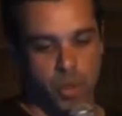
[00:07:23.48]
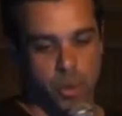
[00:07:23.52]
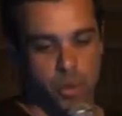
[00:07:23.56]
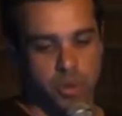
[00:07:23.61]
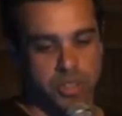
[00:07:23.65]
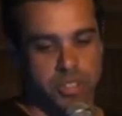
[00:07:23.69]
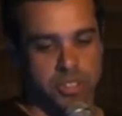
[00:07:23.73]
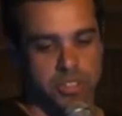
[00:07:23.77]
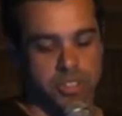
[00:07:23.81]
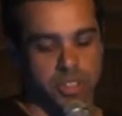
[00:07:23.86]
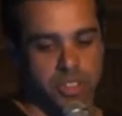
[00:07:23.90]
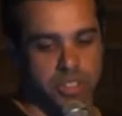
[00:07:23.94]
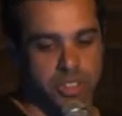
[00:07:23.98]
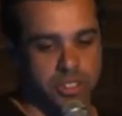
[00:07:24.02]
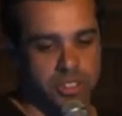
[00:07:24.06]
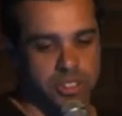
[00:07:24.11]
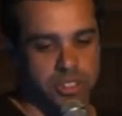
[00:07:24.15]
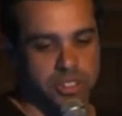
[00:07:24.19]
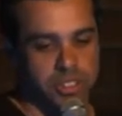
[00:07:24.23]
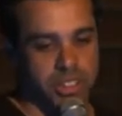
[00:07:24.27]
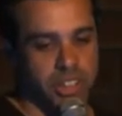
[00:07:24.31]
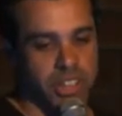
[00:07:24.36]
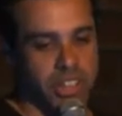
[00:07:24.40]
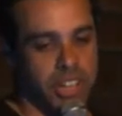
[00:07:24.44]
We
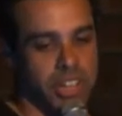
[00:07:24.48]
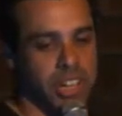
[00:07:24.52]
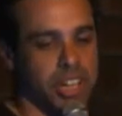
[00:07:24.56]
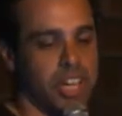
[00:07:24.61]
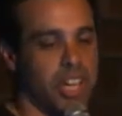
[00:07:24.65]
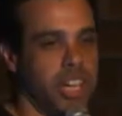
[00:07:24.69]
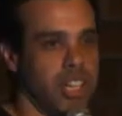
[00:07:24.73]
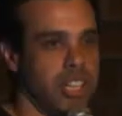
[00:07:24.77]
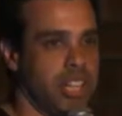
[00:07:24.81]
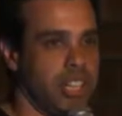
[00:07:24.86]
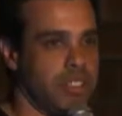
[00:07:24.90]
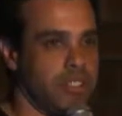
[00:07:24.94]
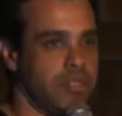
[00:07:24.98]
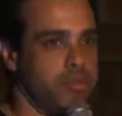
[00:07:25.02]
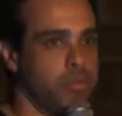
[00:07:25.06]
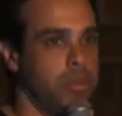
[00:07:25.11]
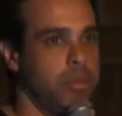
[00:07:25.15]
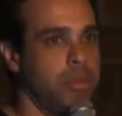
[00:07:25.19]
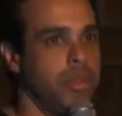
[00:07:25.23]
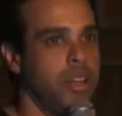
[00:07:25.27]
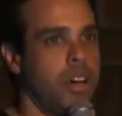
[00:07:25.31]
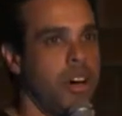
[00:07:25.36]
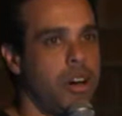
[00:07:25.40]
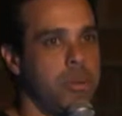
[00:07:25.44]
stored a lot of
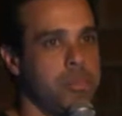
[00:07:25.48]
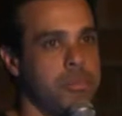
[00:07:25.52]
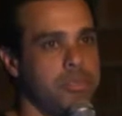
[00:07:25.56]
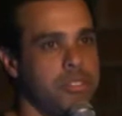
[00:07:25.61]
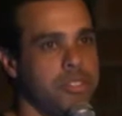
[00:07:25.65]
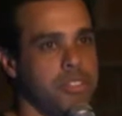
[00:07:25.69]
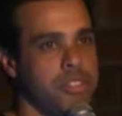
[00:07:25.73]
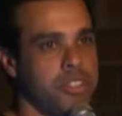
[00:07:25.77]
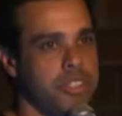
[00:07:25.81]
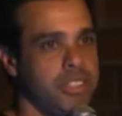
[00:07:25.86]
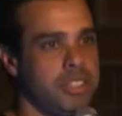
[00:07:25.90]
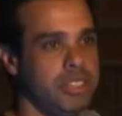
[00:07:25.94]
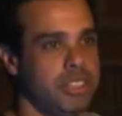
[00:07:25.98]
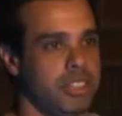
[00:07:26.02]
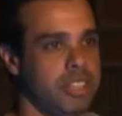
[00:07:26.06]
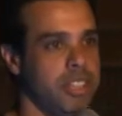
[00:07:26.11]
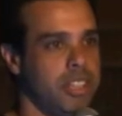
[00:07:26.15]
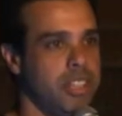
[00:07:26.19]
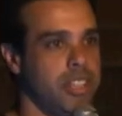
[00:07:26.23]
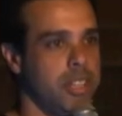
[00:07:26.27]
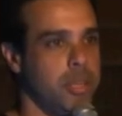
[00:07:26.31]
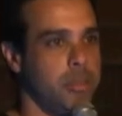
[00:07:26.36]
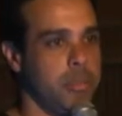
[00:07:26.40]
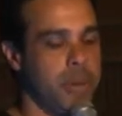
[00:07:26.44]
blobs in
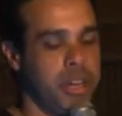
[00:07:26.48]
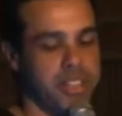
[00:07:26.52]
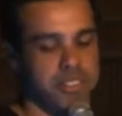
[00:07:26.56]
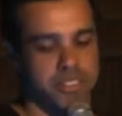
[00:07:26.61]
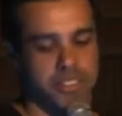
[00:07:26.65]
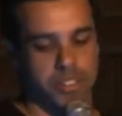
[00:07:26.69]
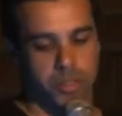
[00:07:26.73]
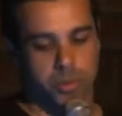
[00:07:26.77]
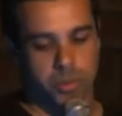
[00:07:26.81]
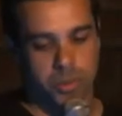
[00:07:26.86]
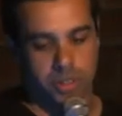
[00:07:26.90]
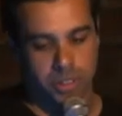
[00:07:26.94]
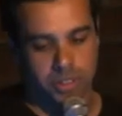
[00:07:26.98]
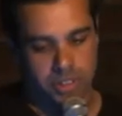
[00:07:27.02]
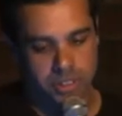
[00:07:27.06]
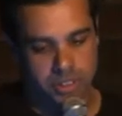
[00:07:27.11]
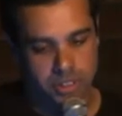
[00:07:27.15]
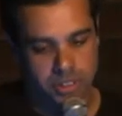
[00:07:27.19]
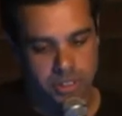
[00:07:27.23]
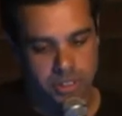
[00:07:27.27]
MySQL.